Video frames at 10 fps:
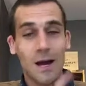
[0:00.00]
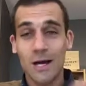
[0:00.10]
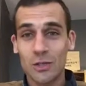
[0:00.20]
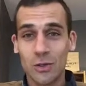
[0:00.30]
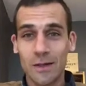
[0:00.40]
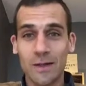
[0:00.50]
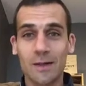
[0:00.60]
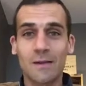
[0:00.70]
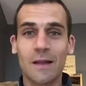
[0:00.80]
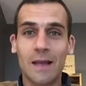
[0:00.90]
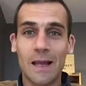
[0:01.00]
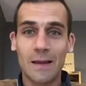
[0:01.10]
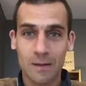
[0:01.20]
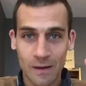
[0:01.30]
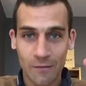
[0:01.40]
Actually, it's
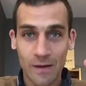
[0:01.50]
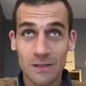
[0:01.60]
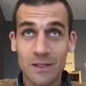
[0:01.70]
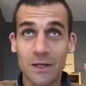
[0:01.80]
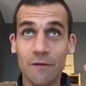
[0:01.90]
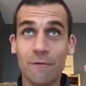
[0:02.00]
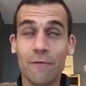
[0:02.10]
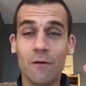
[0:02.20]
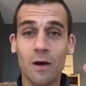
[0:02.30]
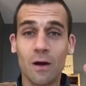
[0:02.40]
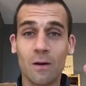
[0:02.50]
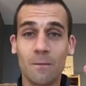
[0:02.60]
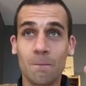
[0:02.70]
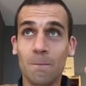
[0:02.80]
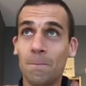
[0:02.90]
L'Extraverti
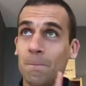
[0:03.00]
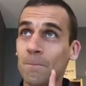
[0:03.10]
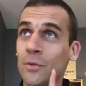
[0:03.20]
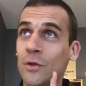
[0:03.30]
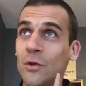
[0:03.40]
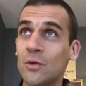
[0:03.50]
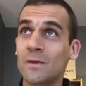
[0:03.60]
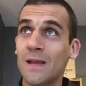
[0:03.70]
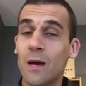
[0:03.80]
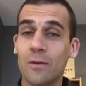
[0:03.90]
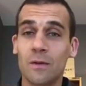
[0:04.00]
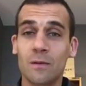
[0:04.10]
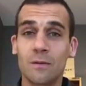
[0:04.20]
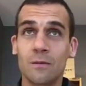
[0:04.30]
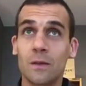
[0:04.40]
from
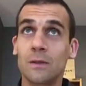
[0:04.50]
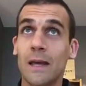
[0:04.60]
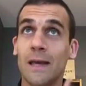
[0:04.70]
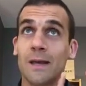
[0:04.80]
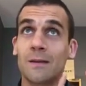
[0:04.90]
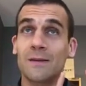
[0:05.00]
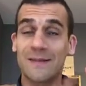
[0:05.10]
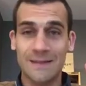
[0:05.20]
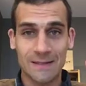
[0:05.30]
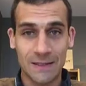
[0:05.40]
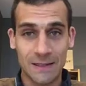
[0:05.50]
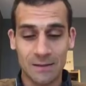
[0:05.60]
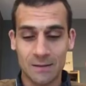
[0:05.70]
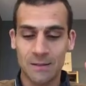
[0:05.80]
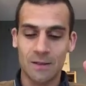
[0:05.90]

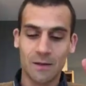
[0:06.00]
2016.